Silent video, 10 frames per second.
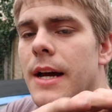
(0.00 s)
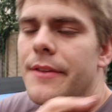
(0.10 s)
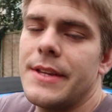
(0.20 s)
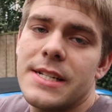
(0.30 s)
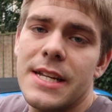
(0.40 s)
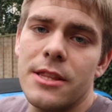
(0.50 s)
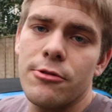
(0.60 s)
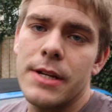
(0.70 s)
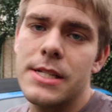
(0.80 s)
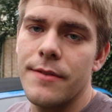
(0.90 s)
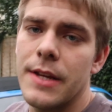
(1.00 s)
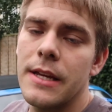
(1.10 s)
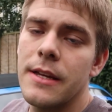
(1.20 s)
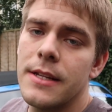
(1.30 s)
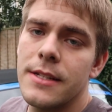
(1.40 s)
and then tint the rest of
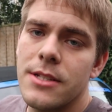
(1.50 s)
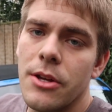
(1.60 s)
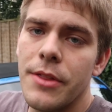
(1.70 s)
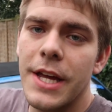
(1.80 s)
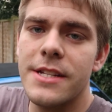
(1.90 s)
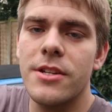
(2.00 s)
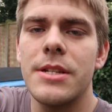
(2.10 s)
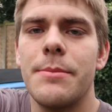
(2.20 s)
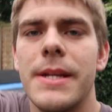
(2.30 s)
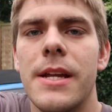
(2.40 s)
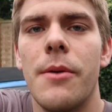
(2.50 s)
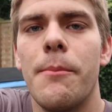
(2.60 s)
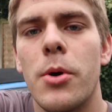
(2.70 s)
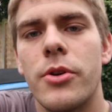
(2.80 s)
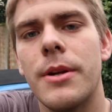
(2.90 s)
it. So that is going to be
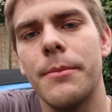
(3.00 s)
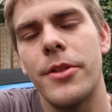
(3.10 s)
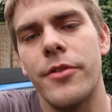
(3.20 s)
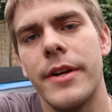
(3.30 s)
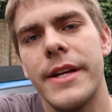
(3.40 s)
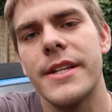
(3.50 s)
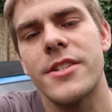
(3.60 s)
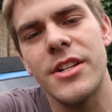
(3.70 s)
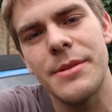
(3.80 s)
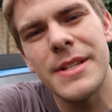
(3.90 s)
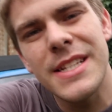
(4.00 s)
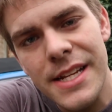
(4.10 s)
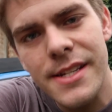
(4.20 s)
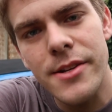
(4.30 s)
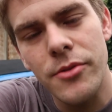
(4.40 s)
mod number 3. It's going to be
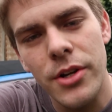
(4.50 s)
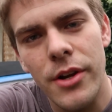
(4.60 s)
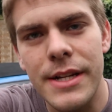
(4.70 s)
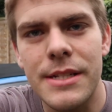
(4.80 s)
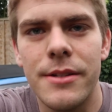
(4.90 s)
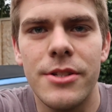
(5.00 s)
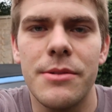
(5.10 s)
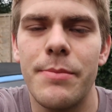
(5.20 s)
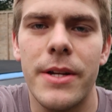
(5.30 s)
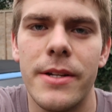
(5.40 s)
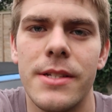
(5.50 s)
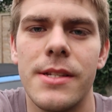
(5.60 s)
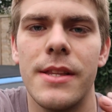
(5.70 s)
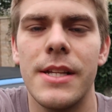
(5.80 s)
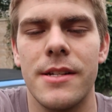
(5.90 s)
tinting all the lights, just
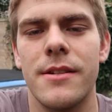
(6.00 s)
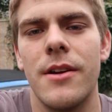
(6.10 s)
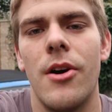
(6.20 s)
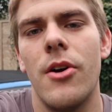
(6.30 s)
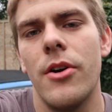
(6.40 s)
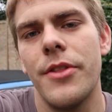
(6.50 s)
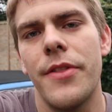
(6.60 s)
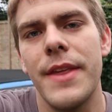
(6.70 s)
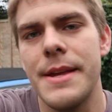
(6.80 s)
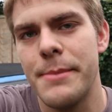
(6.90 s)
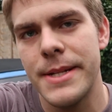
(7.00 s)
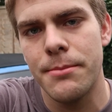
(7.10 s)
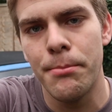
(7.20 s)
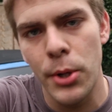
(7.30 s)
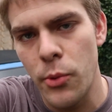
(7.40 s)
because this car, the theme is
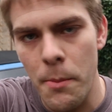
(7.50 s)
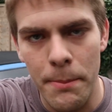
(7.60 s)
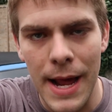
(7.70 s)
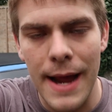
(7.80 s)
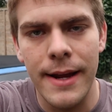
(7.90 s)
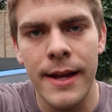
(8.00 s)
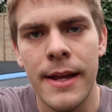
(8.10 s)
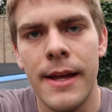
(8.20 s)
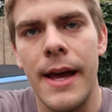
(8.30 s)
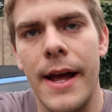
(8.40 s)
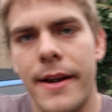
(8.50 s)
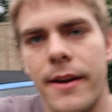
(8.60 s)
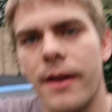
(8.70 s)
blue and black, and